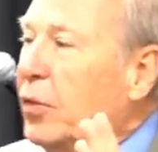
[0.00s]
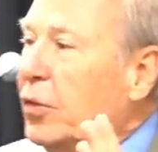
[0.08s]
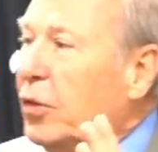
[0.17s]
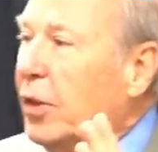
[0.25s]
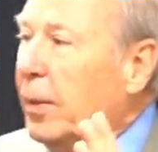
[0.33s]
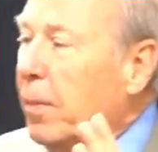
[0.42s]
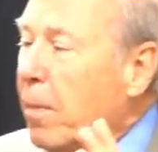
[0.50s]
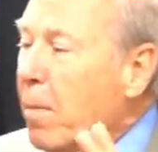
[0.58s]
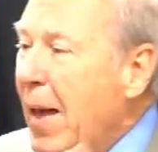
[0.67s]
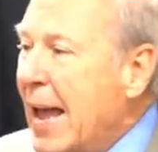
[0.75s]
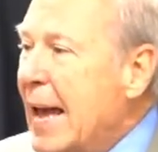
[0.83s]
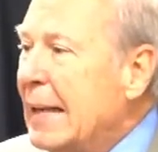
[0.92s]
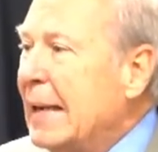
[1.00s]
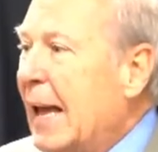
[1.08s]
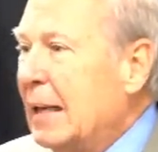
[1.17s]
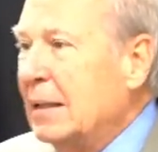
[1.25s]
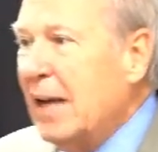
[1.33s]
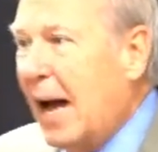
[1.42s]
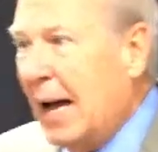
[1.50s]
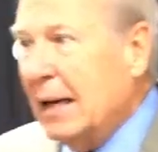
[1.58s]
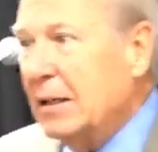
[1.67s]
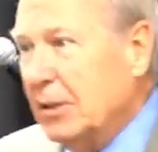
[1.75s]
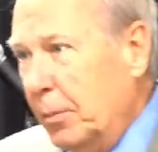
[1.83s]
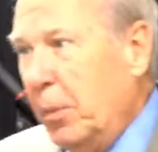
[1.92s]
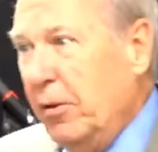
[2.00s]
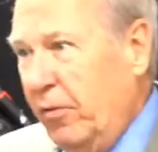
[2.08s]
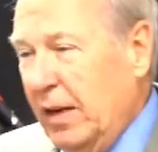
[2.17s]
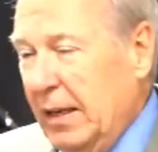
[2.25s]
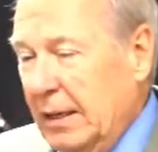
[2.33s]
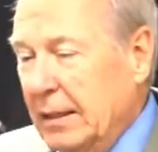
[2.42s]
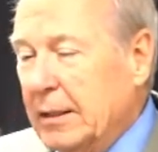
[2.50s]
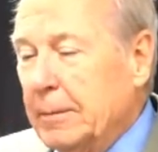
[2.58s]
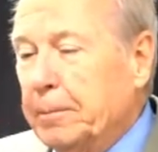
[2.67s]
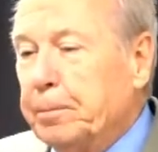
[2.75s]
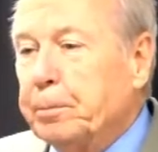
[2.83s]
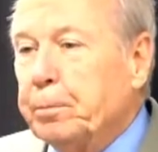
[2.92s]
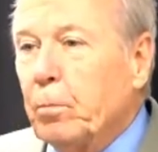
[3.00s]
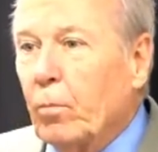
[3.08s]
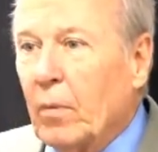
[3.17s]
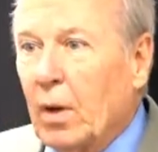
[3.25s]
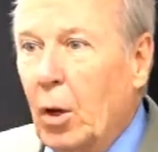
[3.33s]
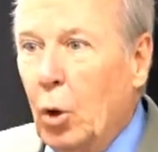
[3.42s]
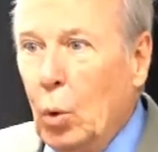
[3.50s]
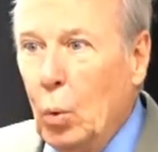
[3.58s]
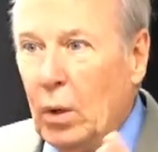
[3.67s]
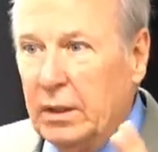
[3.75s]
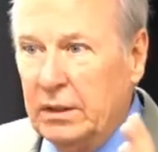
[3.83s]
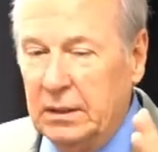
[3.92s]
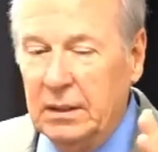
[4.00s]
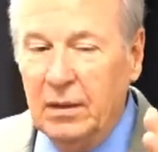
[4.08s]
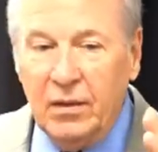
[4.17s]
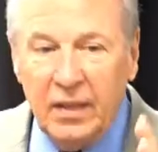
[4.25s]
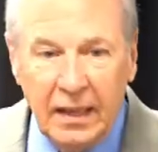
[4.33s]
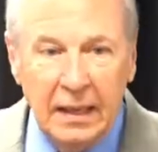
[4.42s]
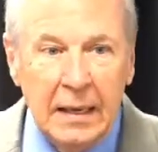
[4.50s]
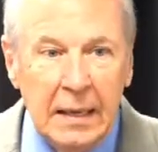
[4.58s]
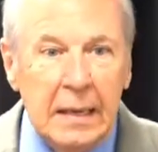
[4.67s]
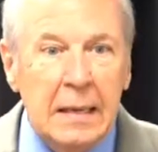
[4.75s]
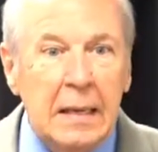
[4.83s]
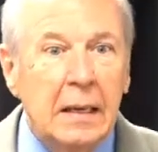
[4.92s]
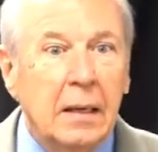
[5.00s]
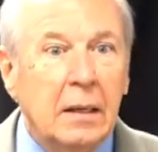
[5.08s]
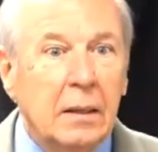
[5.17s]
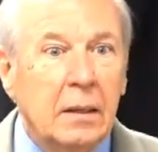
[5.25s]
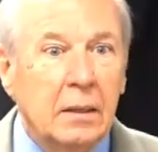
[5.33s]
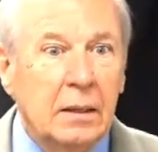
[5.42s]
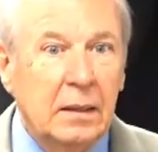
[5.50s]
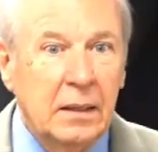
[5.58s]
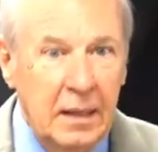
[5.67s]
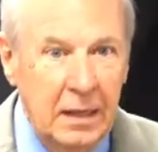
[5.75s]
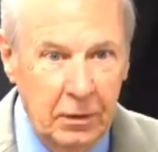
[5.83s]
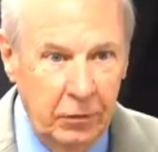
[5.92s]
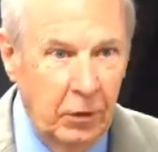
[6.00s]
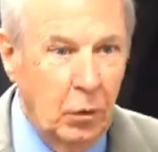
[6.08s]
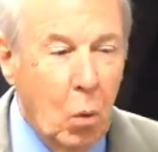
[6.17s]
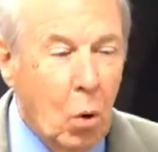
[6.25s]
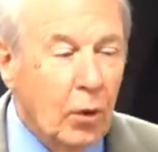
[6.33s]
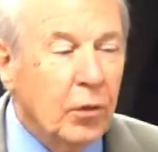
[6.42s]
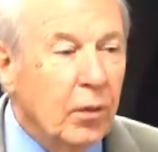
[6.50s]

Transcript: the man Antiochus Epiphanes, who was the king of the north,